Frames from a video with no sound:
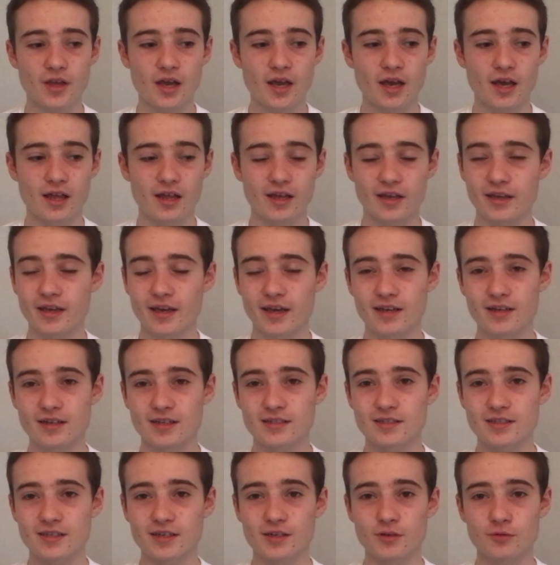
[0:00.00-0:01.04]
Again, I
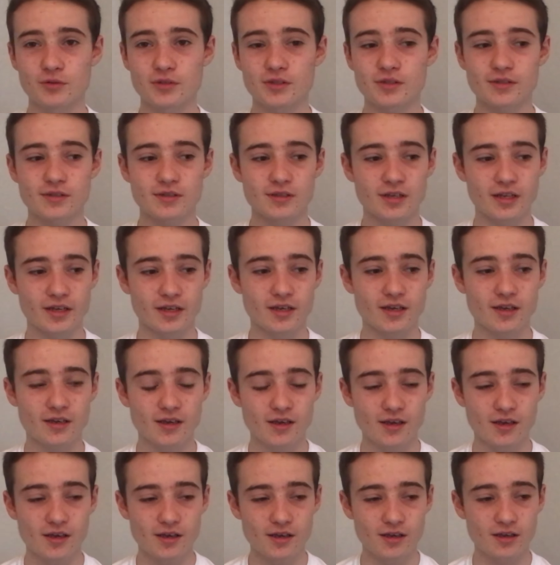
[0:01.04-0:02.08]
say it was like
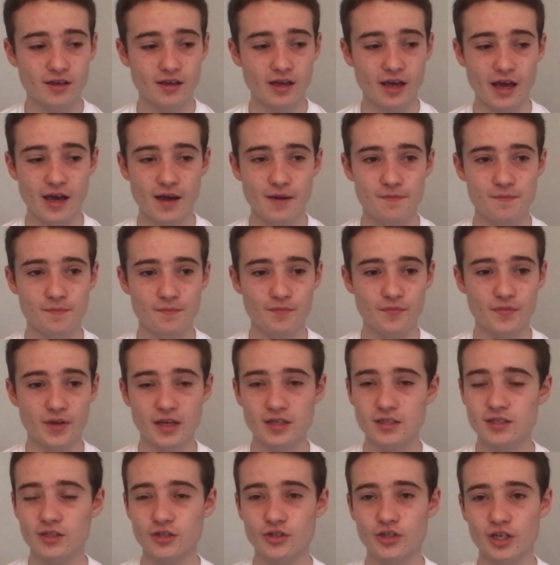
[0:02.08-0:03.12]
I
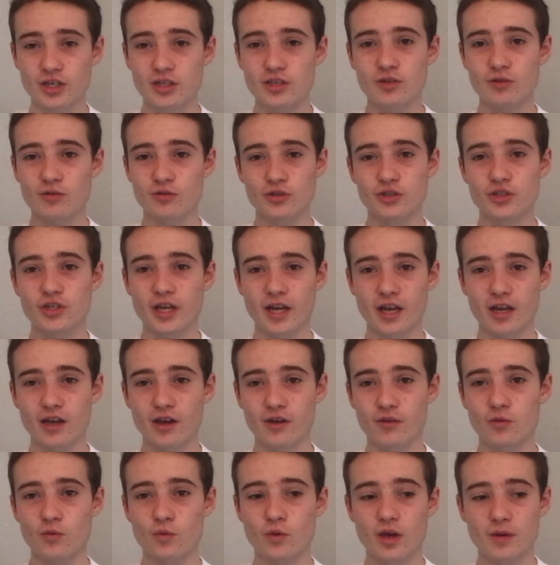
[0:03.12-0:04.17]
suggest you go and check
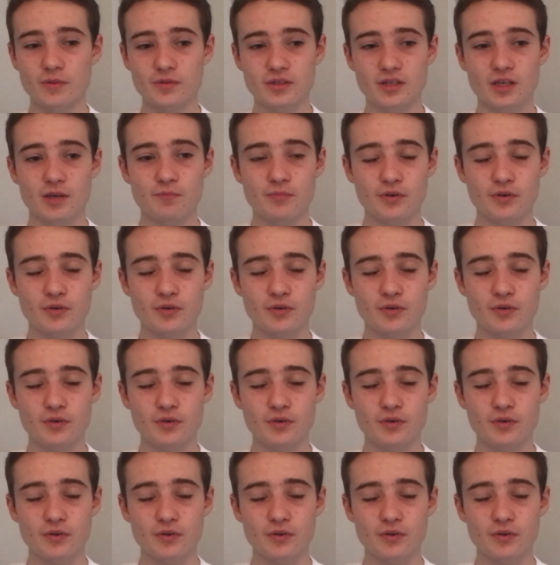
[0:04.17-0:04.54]
out the website